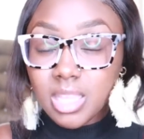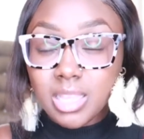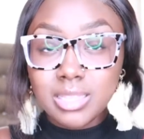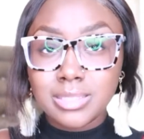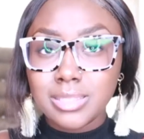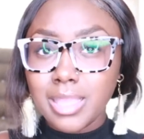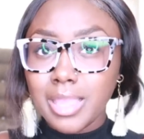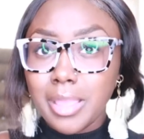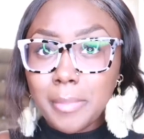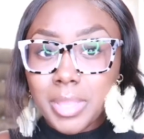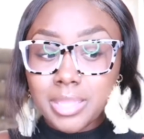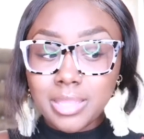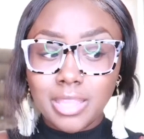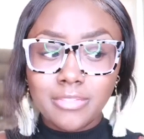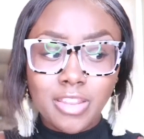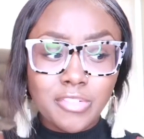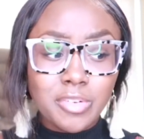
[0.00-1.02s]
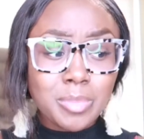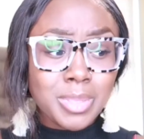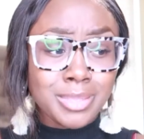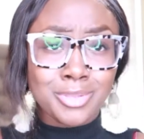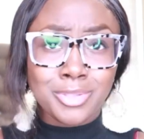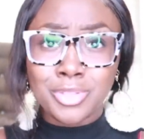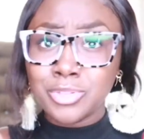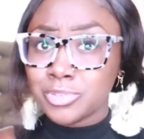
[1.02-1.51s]
it's i mean they've never
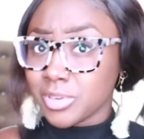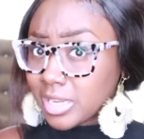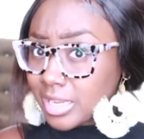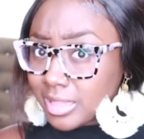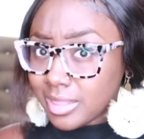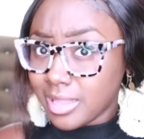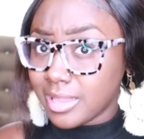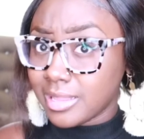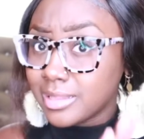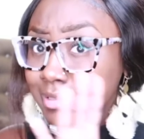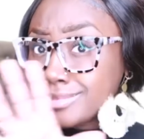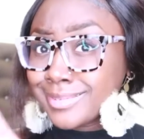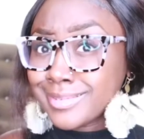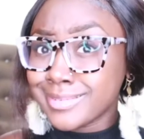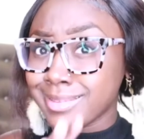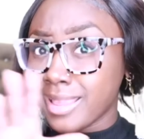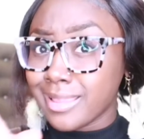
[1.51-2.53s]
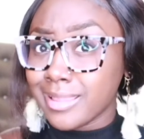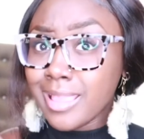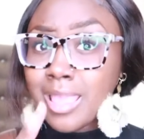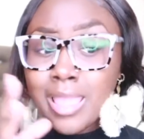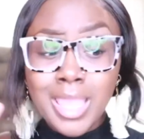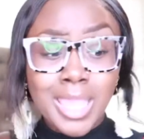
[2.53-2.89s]
been used or anything it's just like